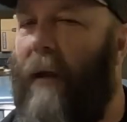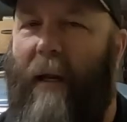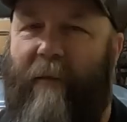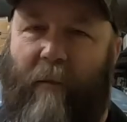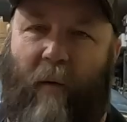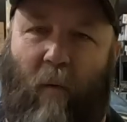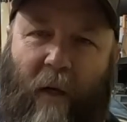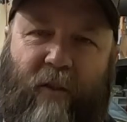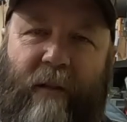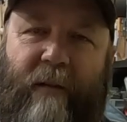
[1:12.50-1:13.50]
And if you've been
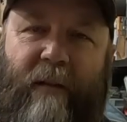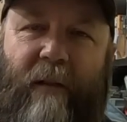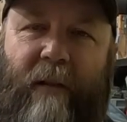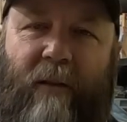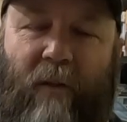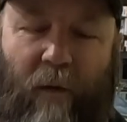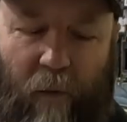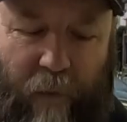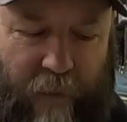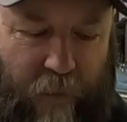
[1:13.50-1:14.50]
watching this series, you
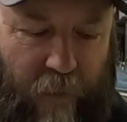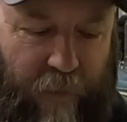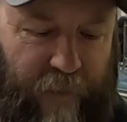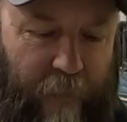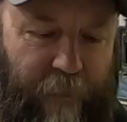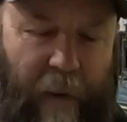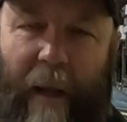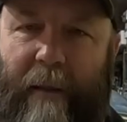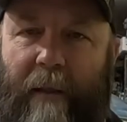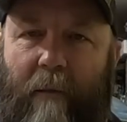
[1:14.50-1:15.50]
know these are stuff that
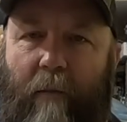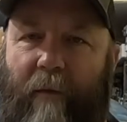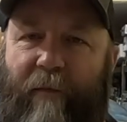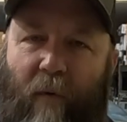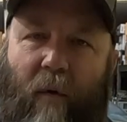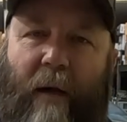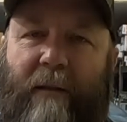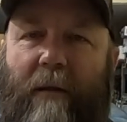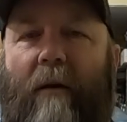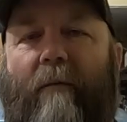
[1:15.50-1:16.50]
I did before I
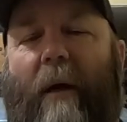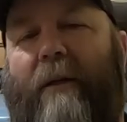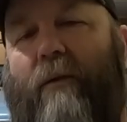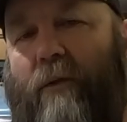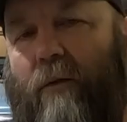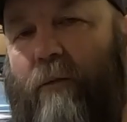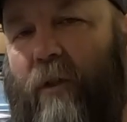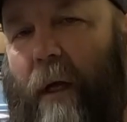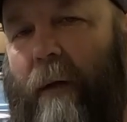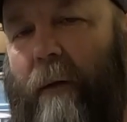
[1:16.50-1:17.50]
started my YouTube
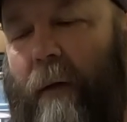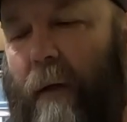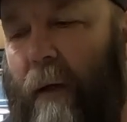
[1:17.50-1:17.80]
channel.